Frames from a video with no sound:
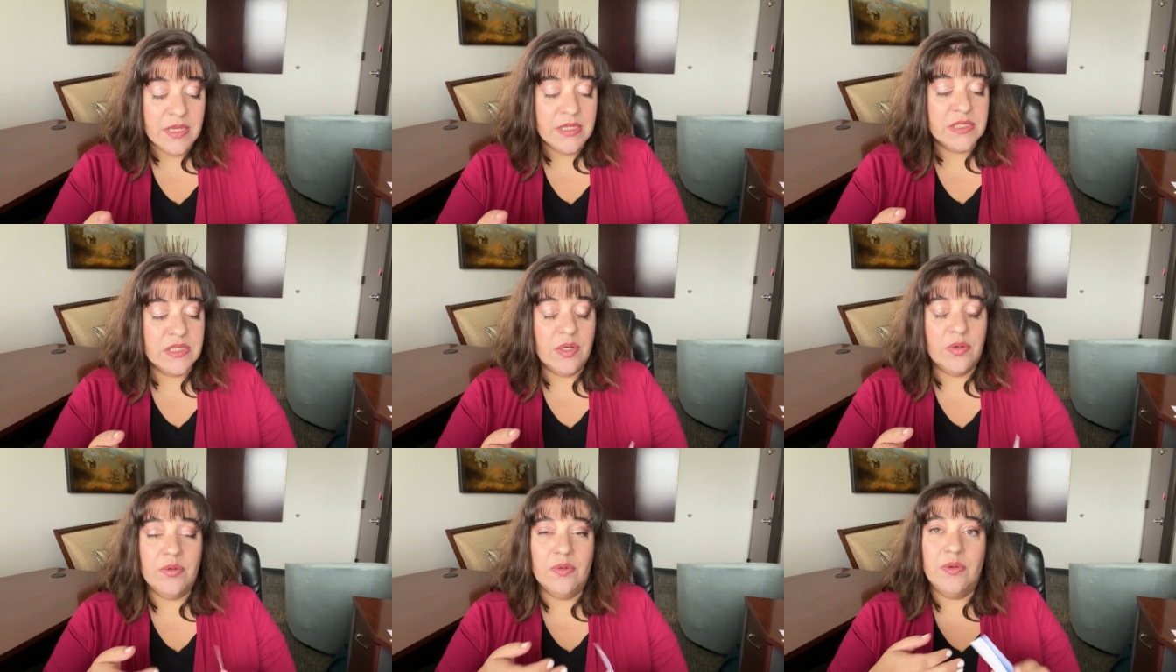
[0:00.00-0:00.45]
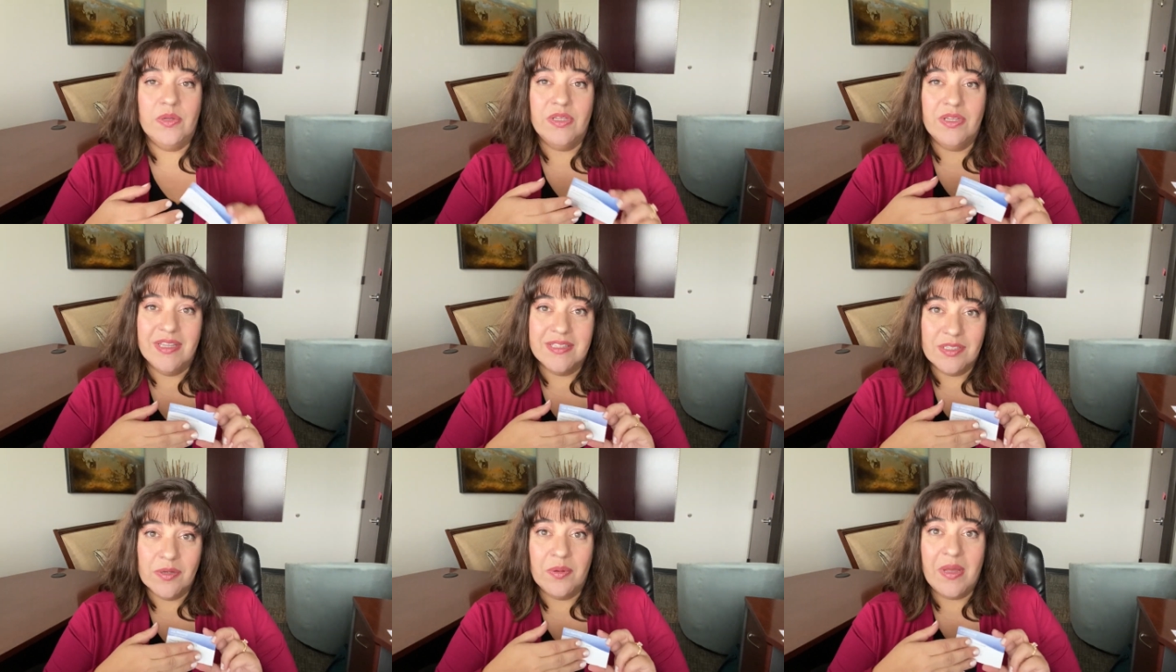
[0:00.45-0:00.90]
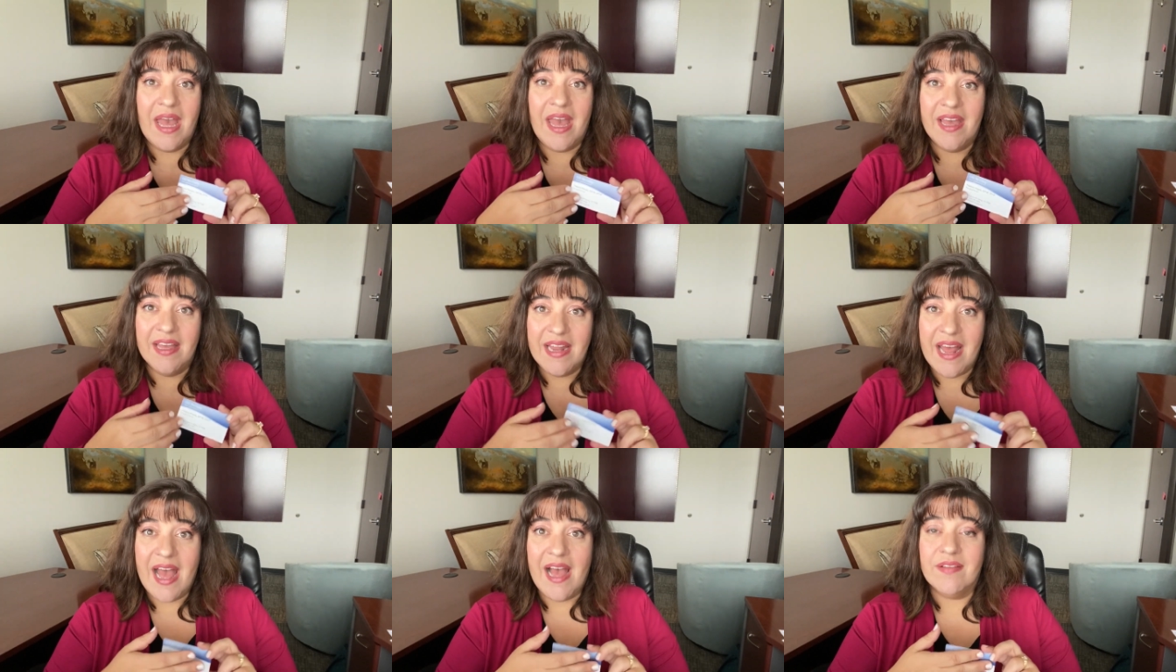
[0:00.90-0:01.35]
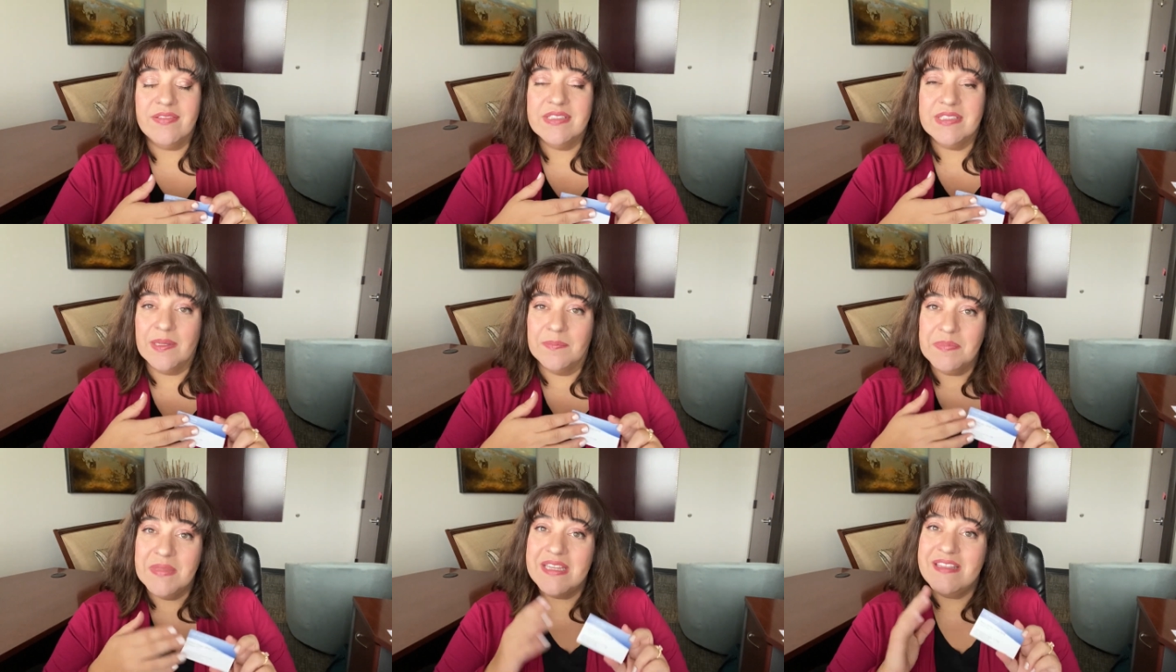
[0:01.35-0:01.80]
So it's okay to have
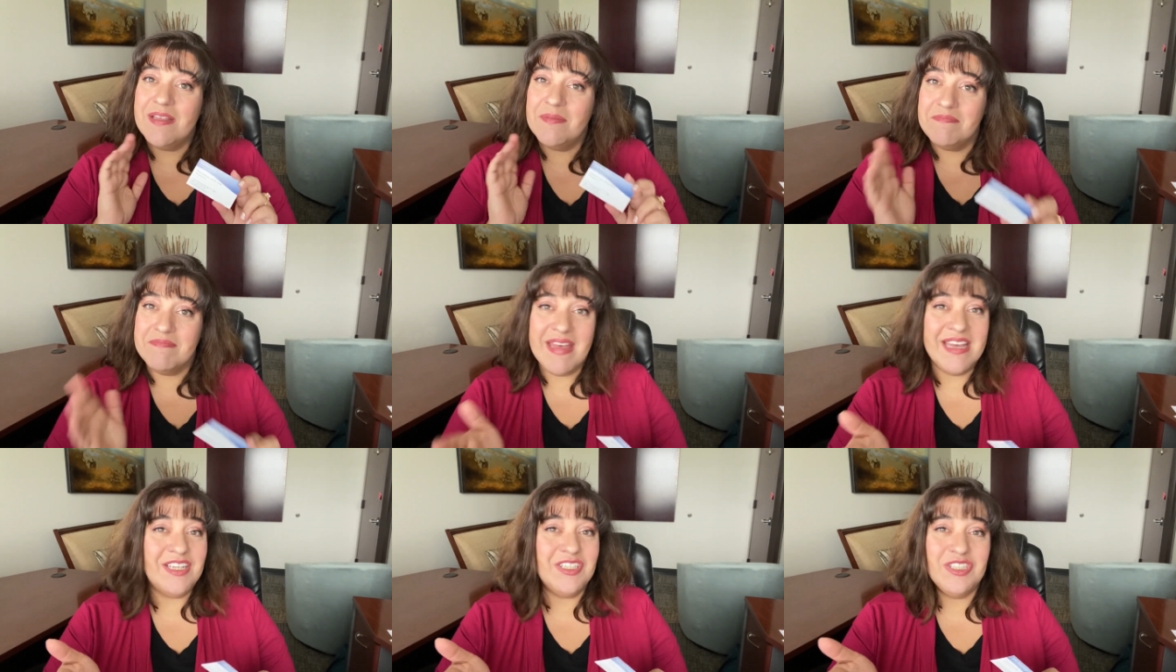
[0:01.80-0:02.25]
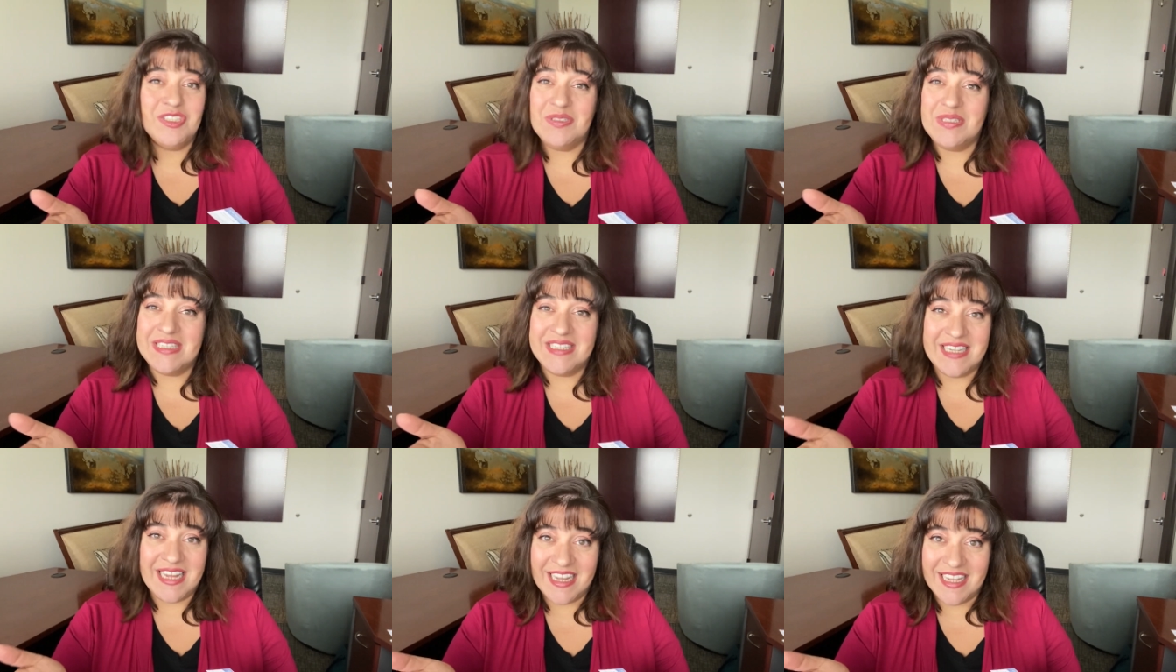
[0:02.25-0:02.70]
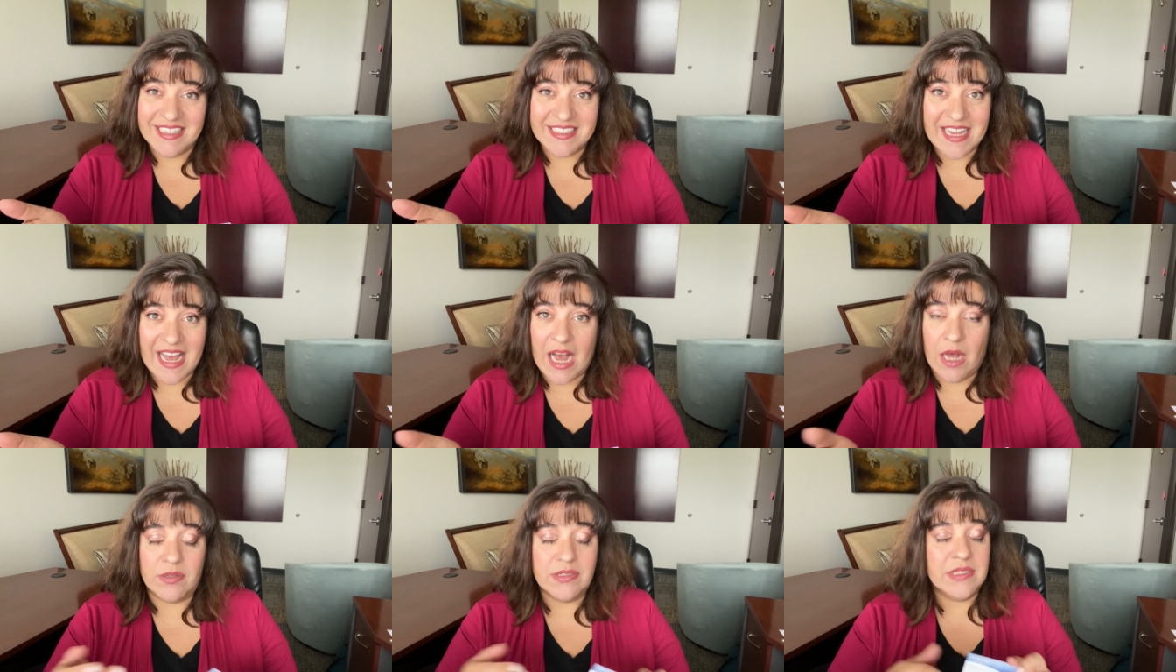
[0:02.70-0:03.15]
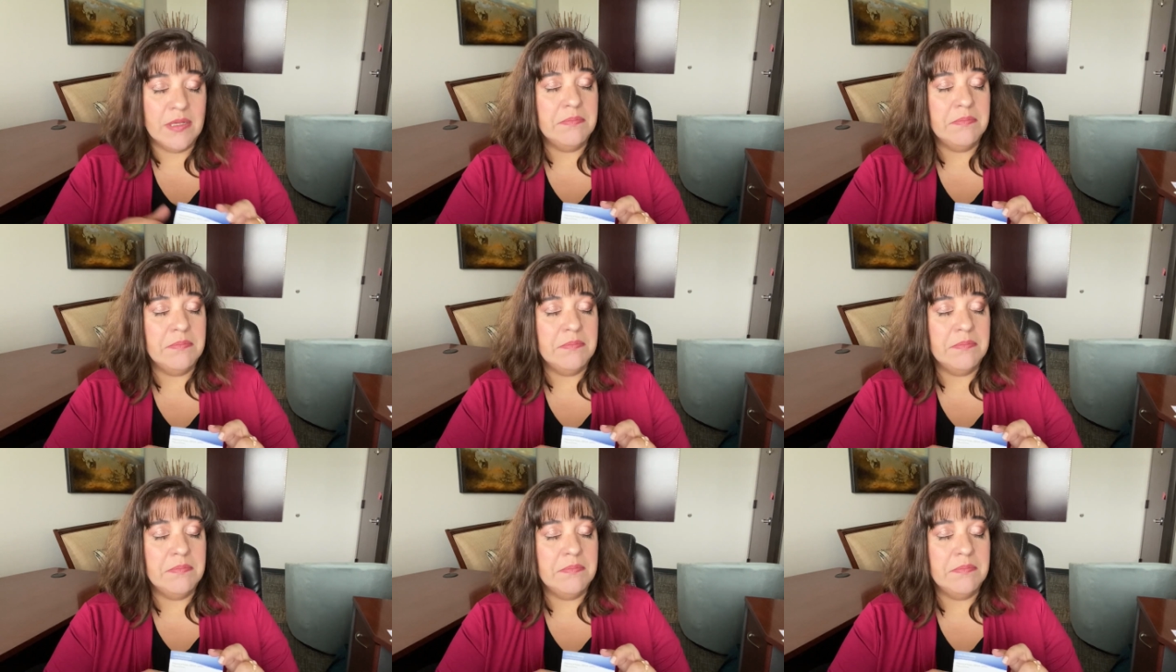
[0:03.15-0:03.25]
something that makes you stand out.